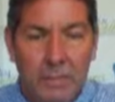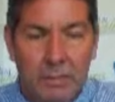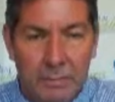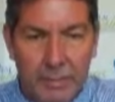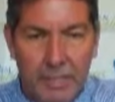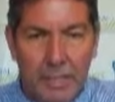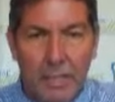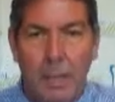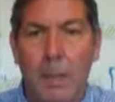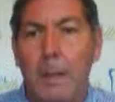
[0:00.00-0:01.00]
level of
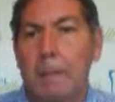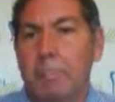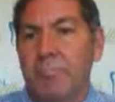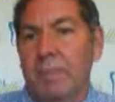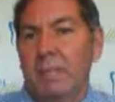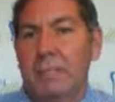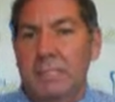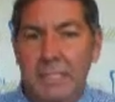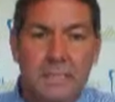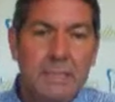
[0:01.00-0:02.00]
care.
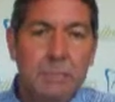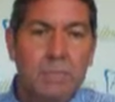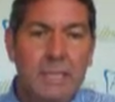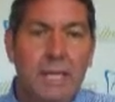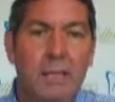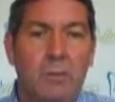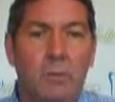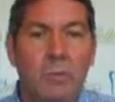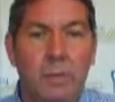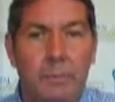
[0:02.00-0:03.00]

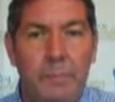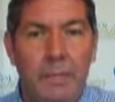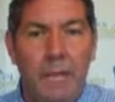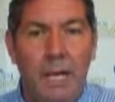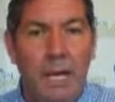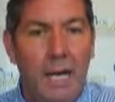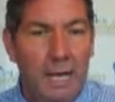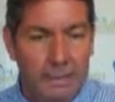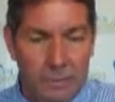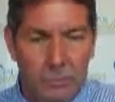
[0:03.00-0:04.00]
60% would be
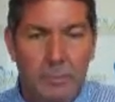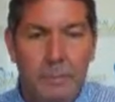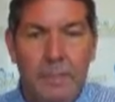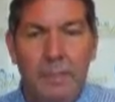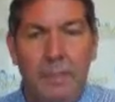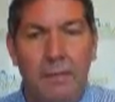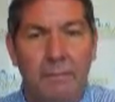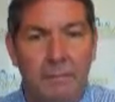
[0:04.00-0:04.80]
high. This would be a